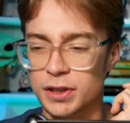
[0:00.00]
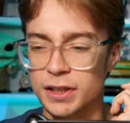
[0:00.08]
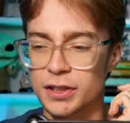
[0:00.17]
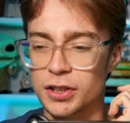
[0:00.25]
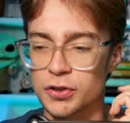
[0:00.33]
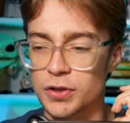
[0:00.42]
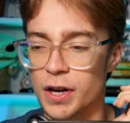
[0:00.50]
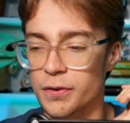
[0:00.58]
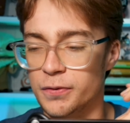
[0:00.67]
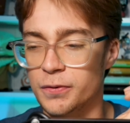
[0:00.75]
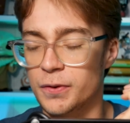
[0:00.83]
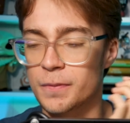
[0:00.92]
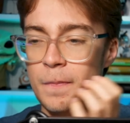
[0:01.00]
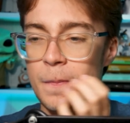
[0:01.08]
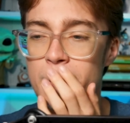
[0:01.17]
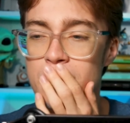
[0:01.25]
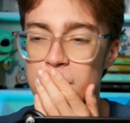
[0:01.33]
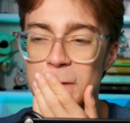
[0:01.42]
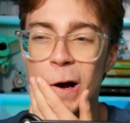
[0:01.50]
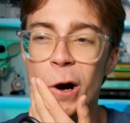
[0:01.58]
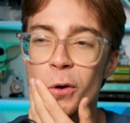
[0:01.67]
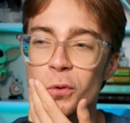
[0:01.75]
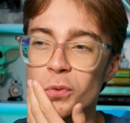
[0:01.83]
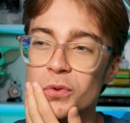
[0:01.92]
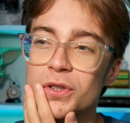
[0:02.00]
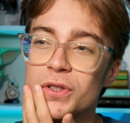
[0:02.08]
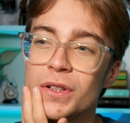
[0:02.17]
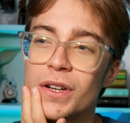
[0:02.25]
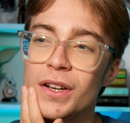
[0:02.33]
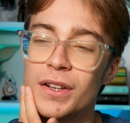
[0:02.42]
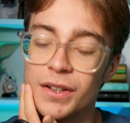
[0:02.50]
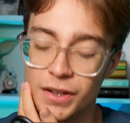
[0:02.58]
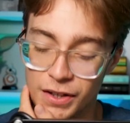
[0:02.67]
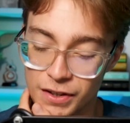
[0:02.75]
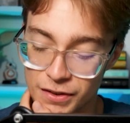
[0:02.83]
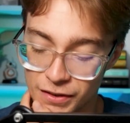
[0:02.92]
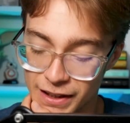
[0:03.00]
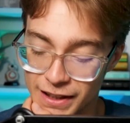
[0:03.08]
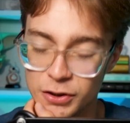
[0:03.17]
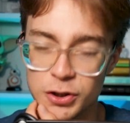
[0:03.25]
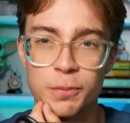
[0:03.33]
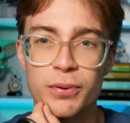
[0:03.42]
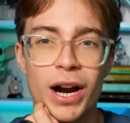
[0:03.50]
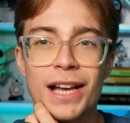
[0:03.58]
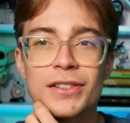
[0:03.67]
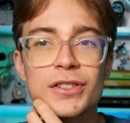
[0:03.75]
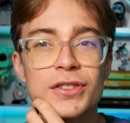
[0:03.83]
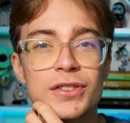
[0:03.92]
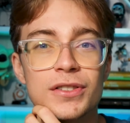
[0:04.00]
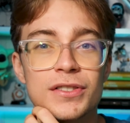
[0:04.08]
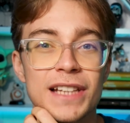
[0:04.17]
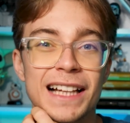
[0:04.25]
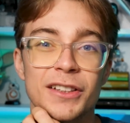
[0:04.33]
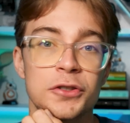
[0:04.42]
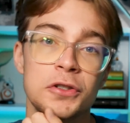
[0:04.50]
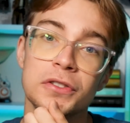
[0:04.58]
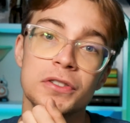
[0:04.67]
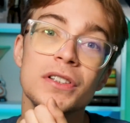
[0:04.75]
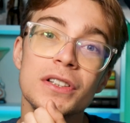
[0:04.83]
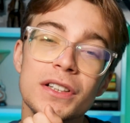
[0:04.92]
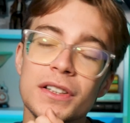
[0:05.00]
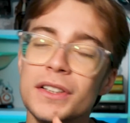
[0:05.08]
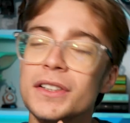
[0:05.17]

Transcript: who's just like a gruff, old, and like depressed skeleton.